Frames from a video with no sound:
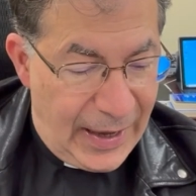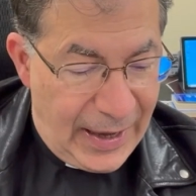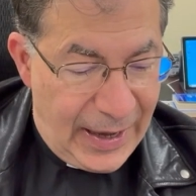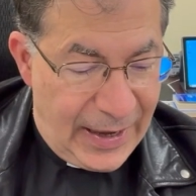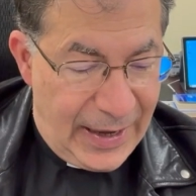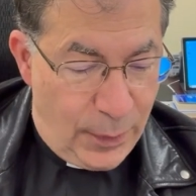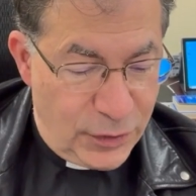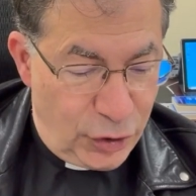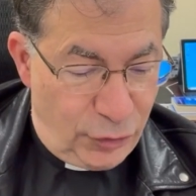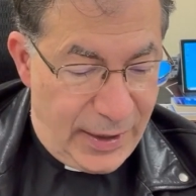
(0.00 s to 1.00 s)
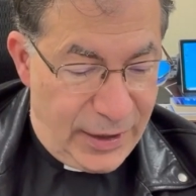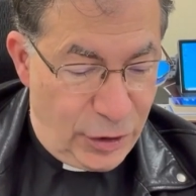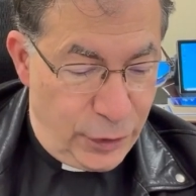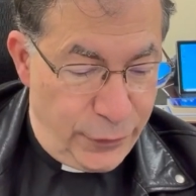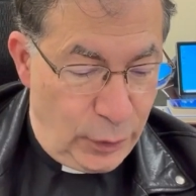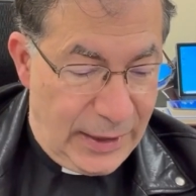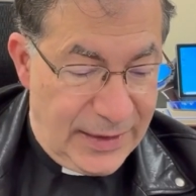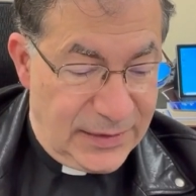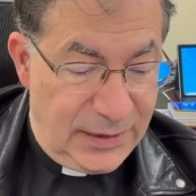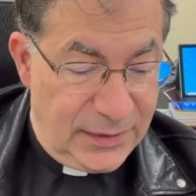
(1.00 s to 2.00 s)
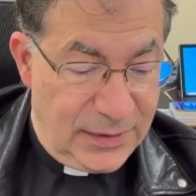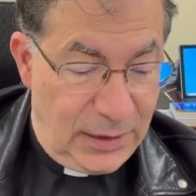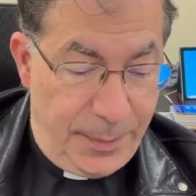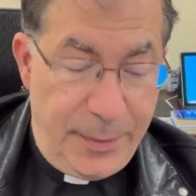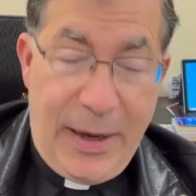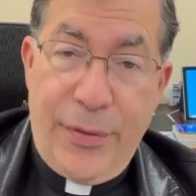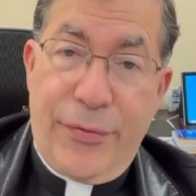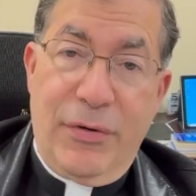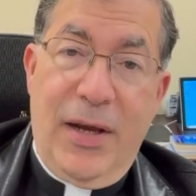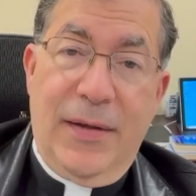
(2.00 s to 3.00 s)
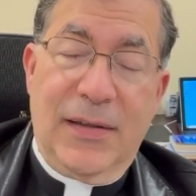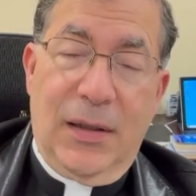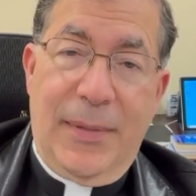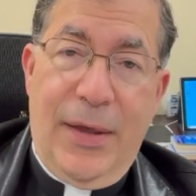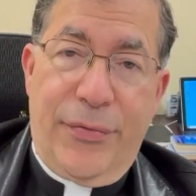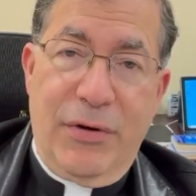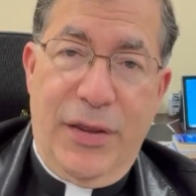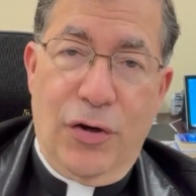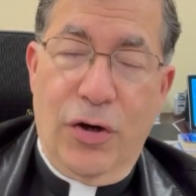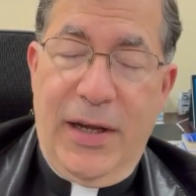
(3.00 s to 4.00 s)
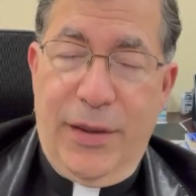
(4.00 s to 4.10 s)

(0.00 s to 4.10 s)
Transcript: And that was a great interview lasting until about 3:30.